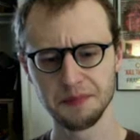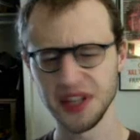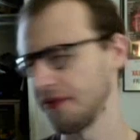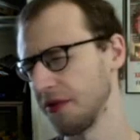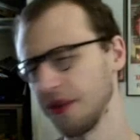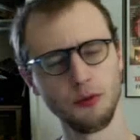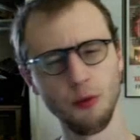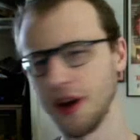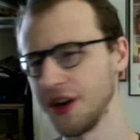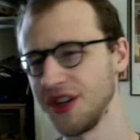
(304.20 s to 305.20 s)
except for this
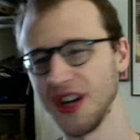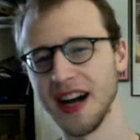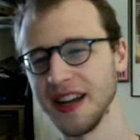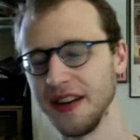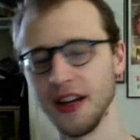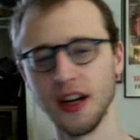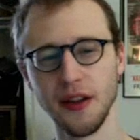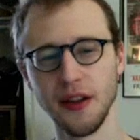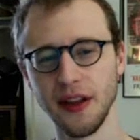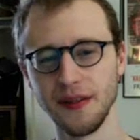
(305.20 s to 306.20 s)
one shot, you
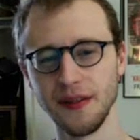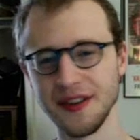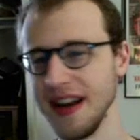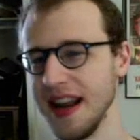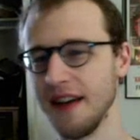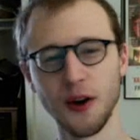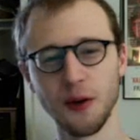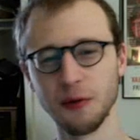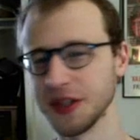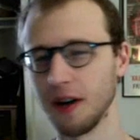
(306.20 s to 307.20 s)
know, that just
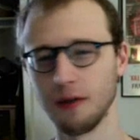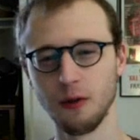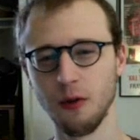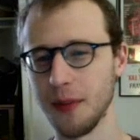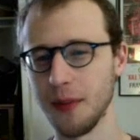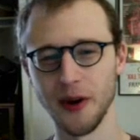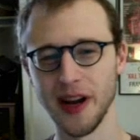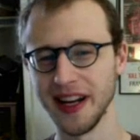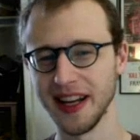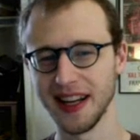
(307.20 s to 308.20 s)
never was co-
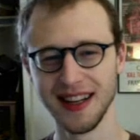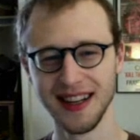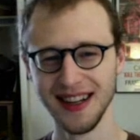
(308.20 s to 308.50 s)
cooperating.